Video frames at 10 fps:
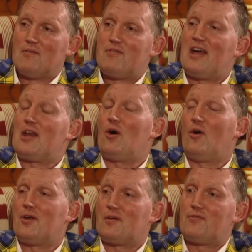very
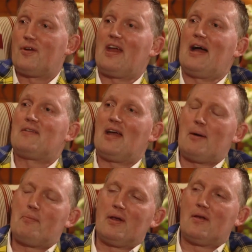honoured for that to
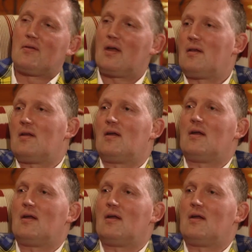happen, and